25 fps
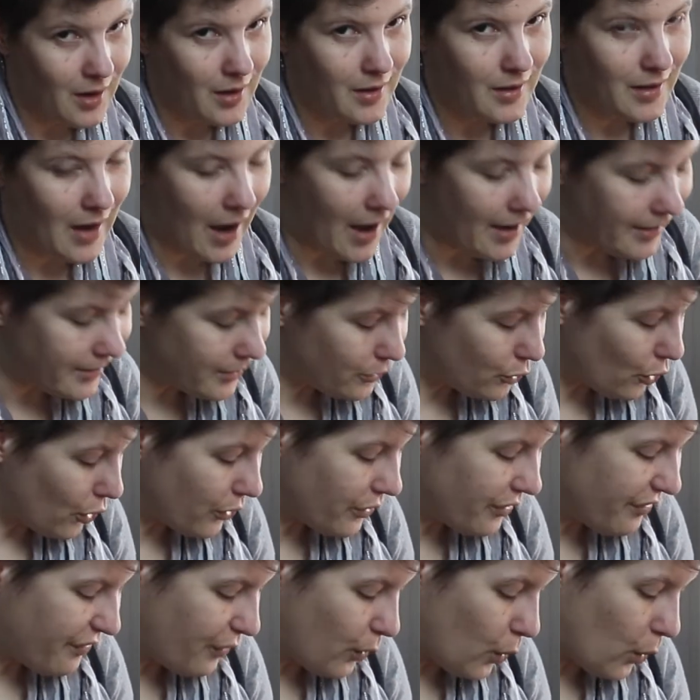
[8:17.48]

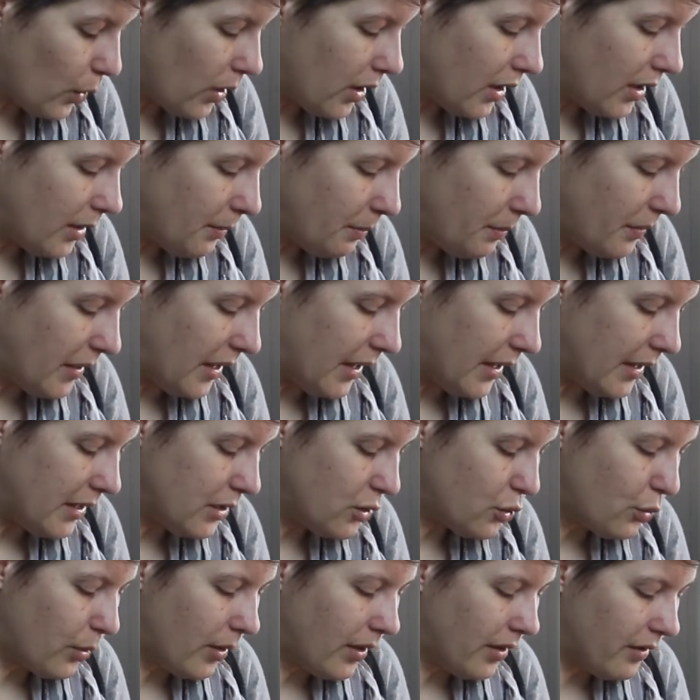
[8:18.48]
9.4 by
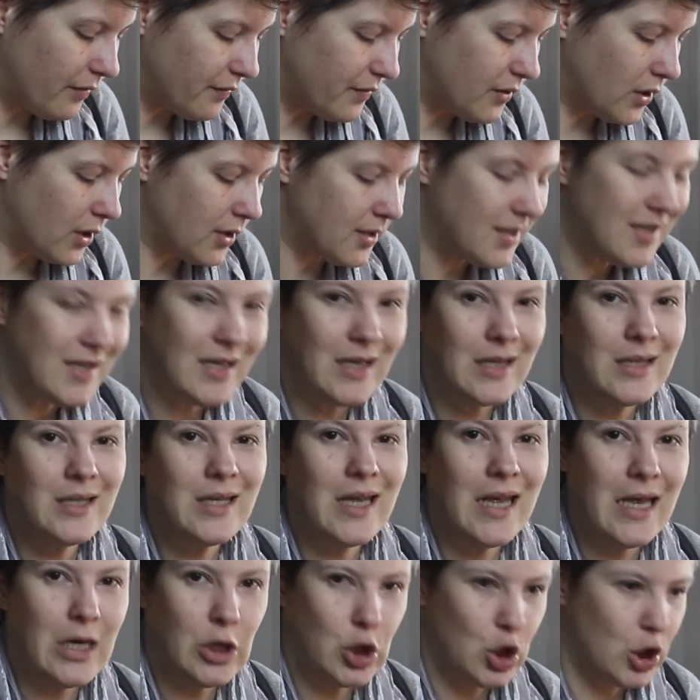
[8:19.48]

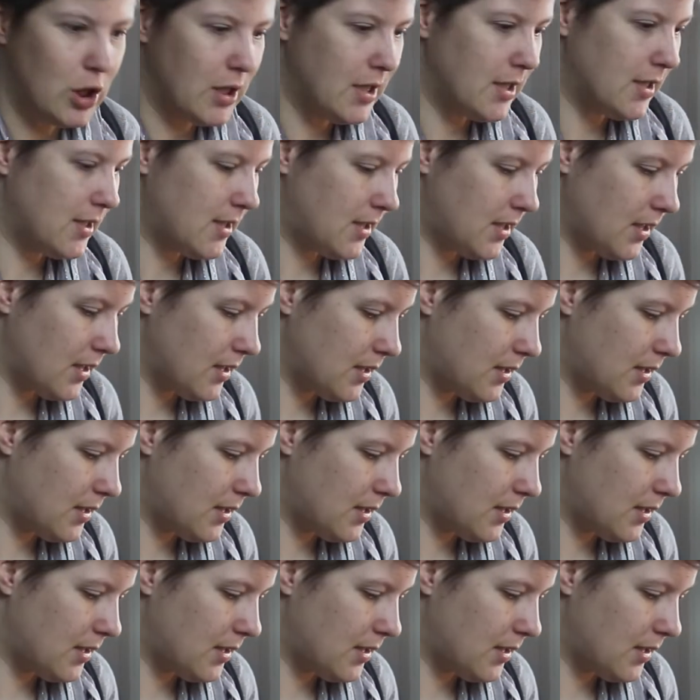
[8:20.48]
12.6 inches.